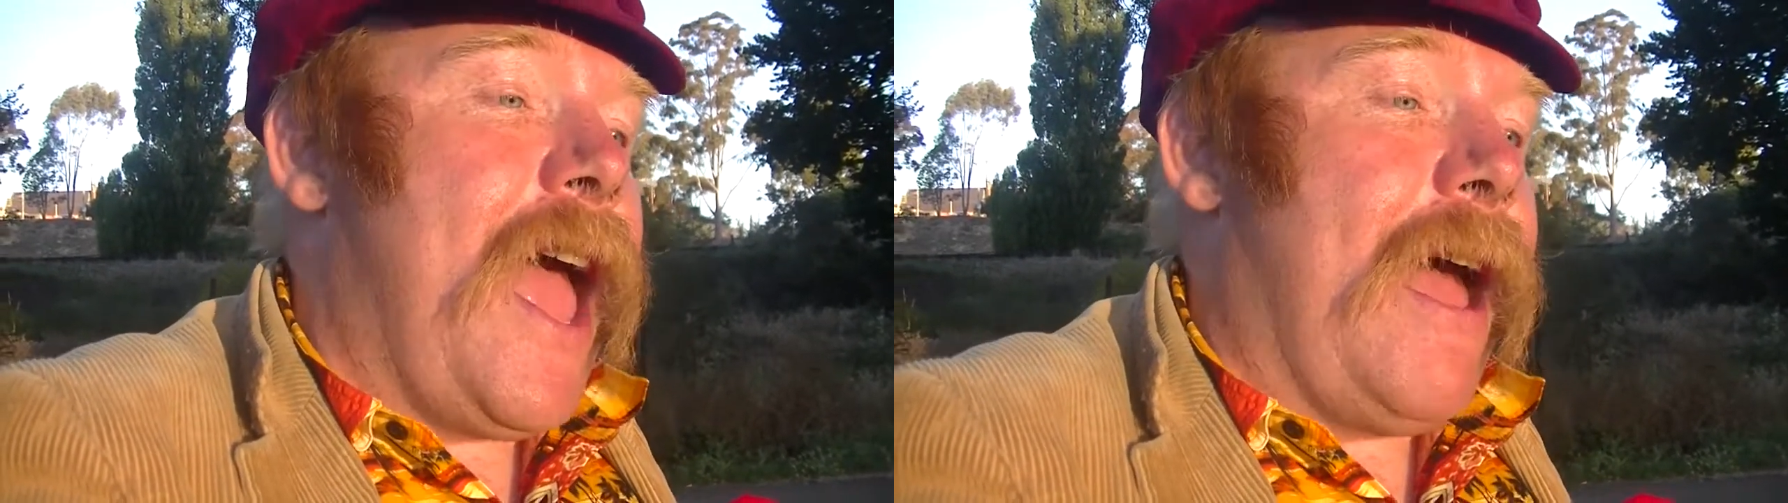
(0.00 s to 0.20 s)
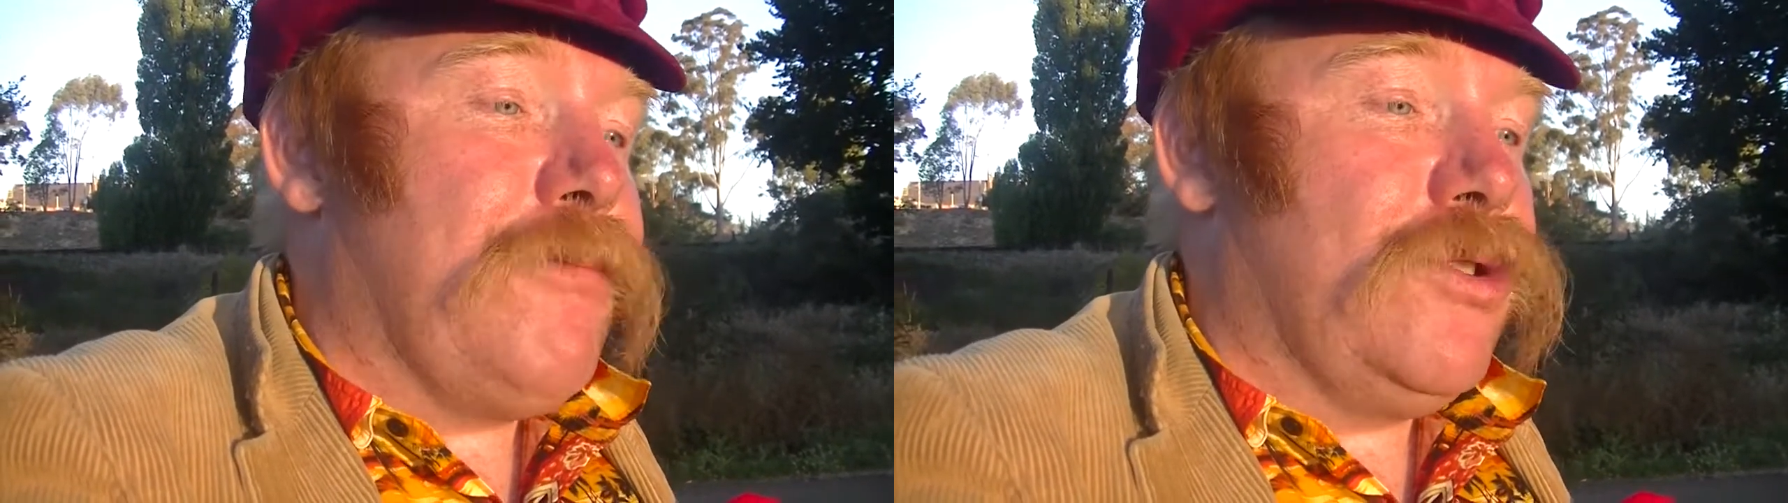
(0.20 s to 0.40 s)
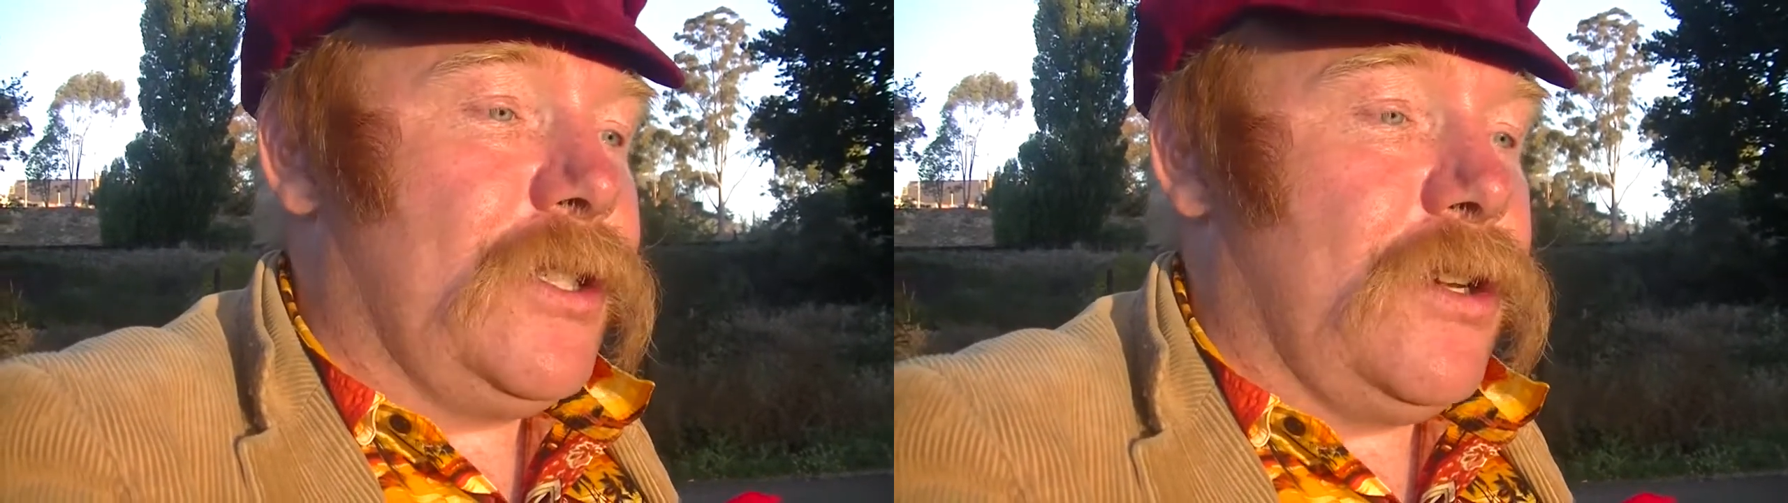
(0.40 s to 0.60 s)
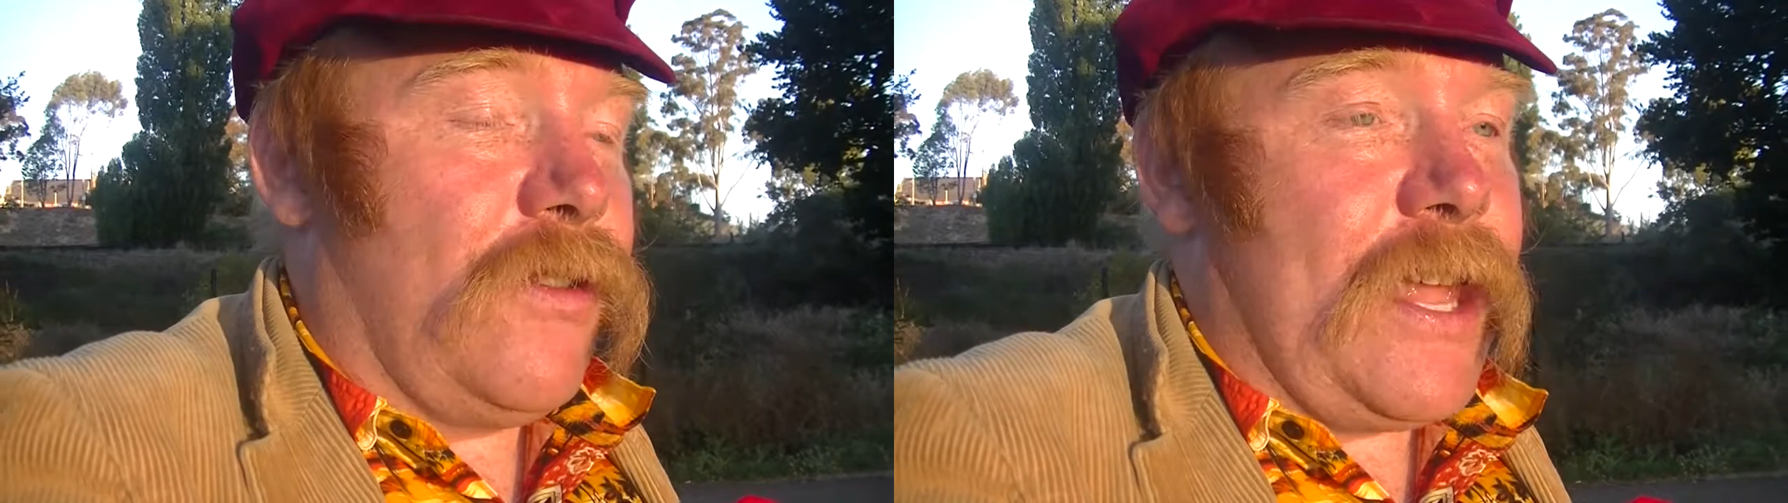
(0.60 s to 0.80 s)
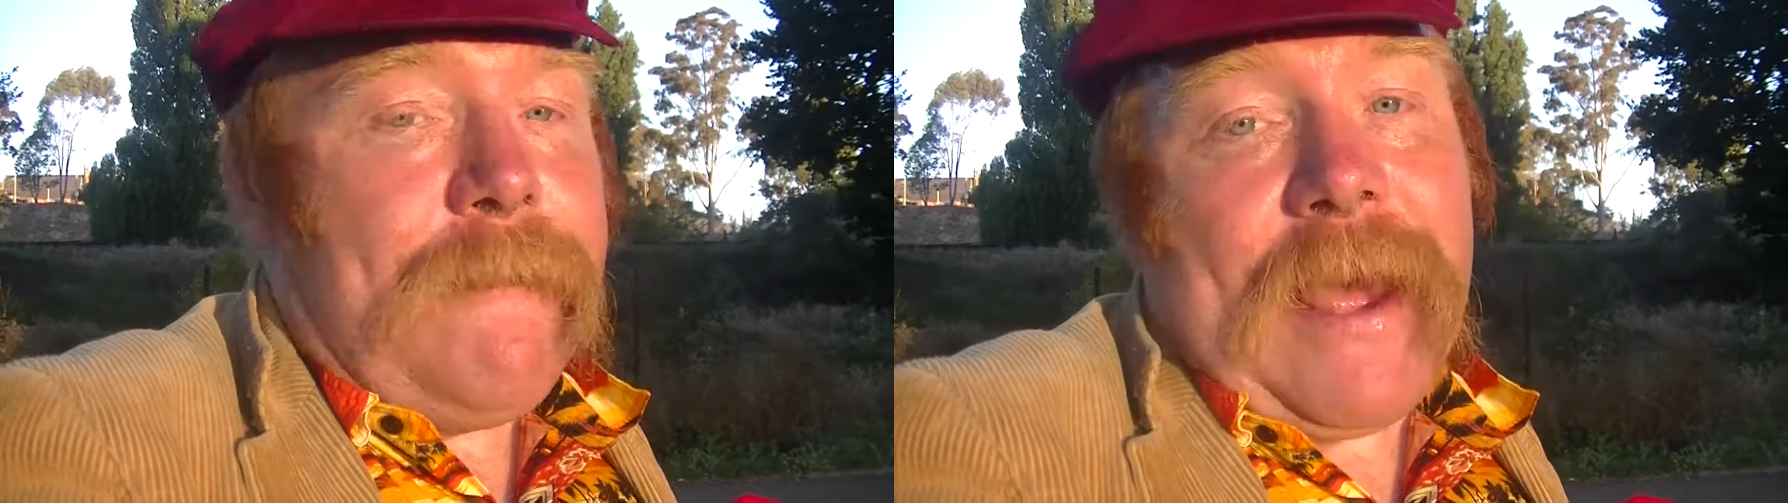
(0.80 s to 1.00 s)
and puts it
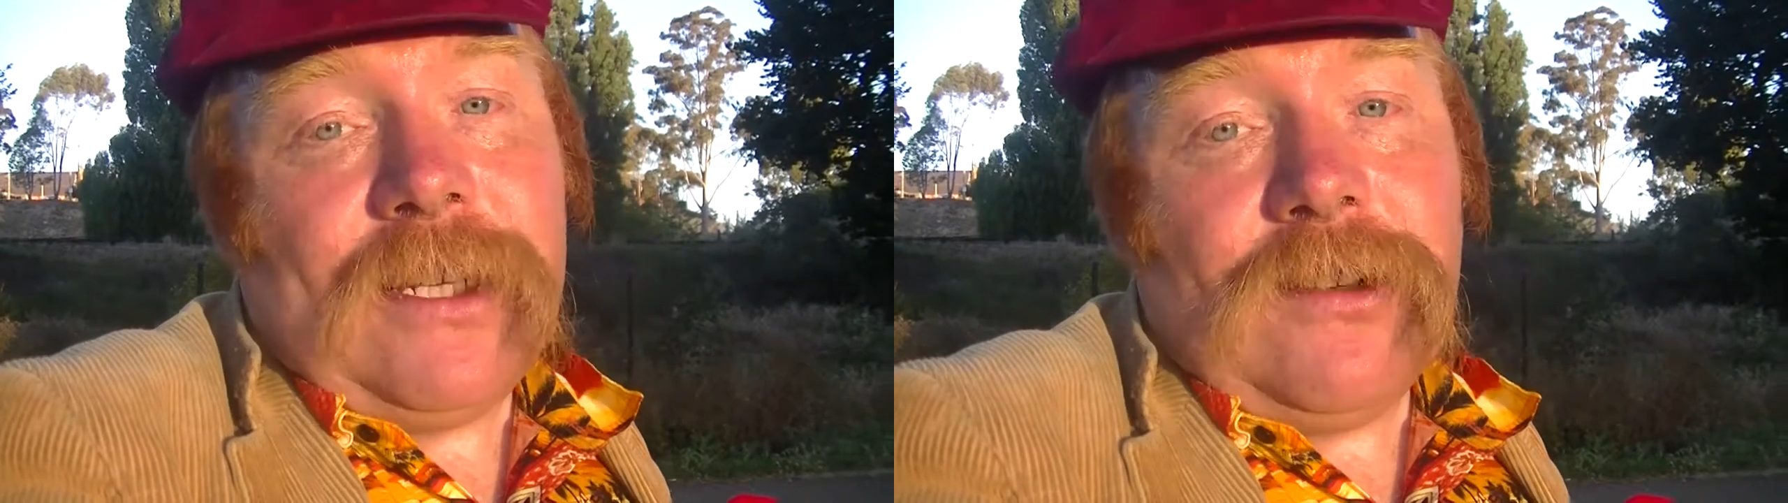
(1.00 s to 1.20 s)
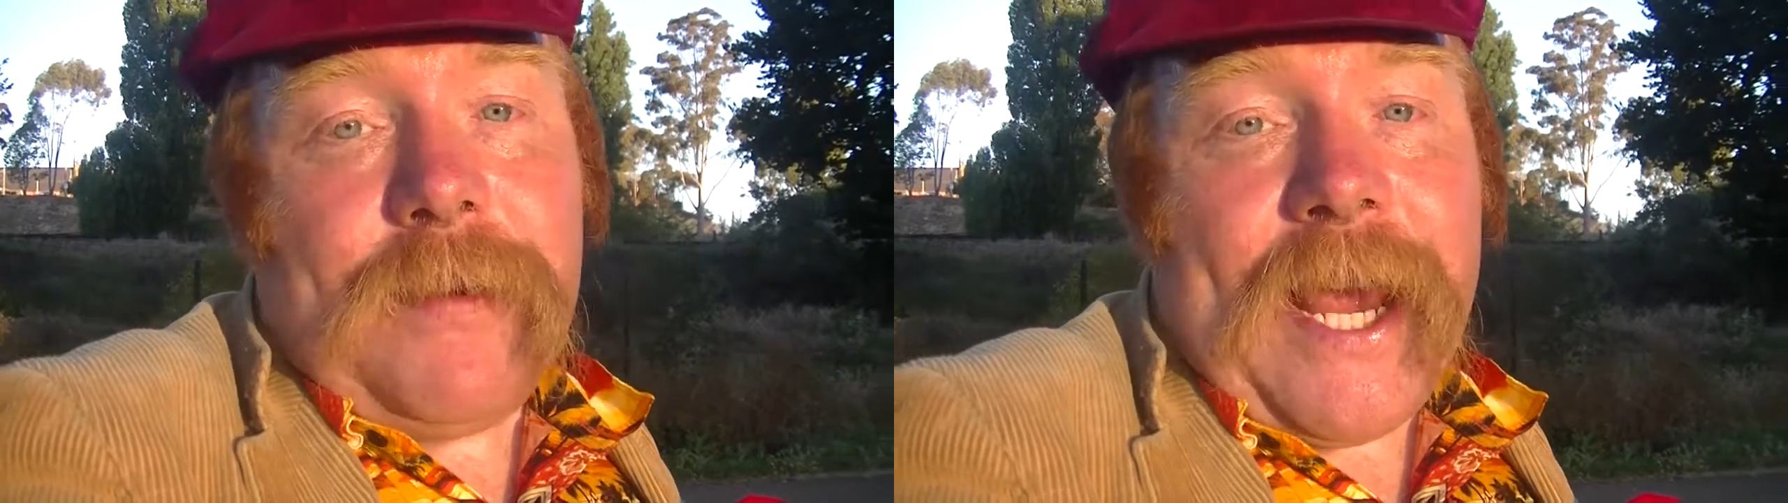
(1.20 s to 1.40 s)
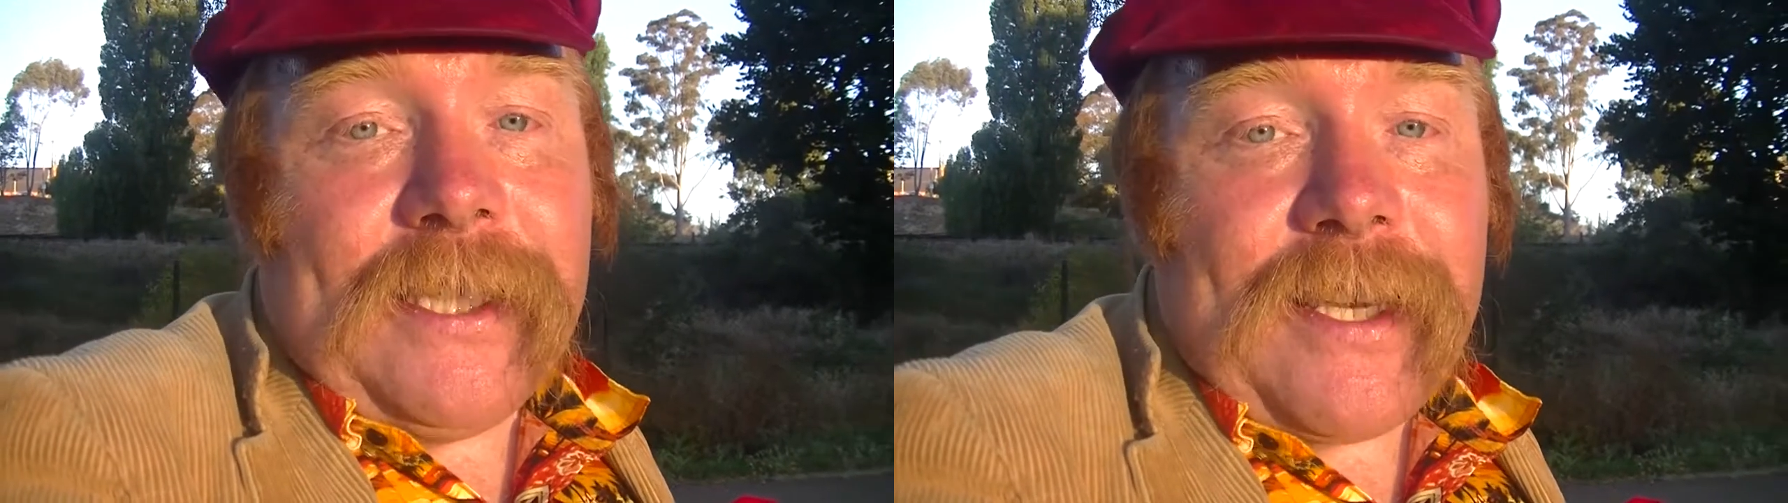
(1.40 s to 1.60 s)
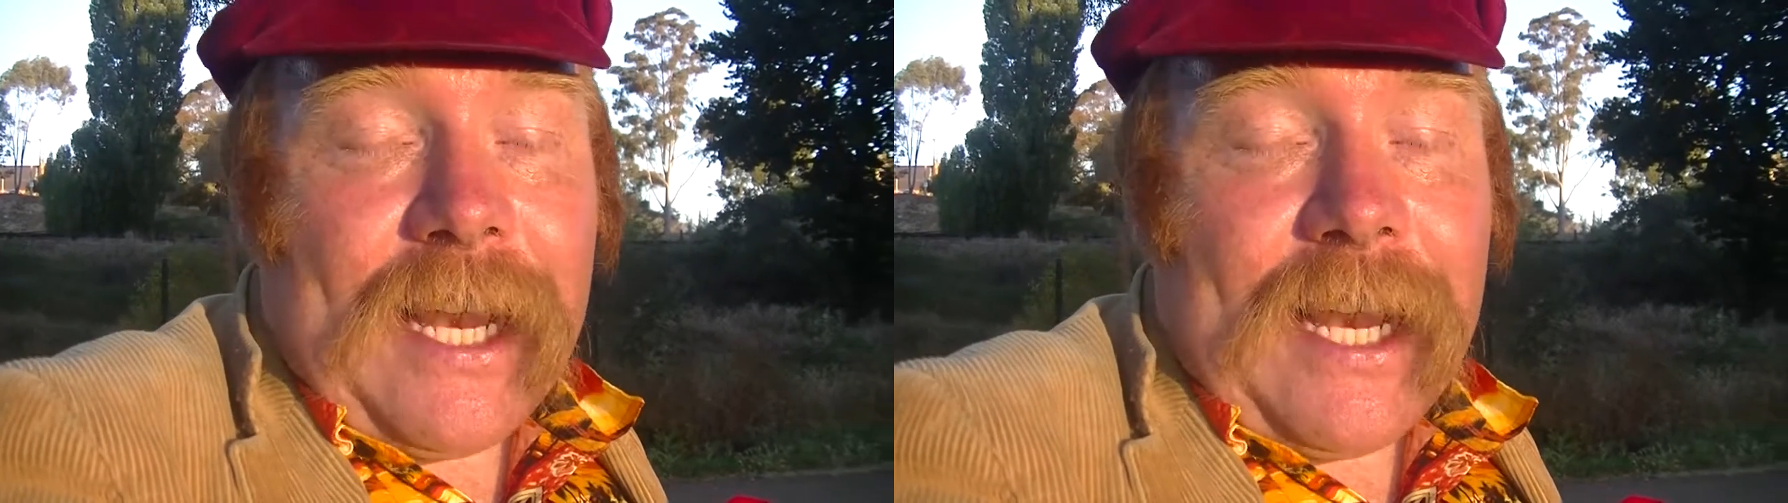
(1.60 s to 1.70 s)
on their mantelpiece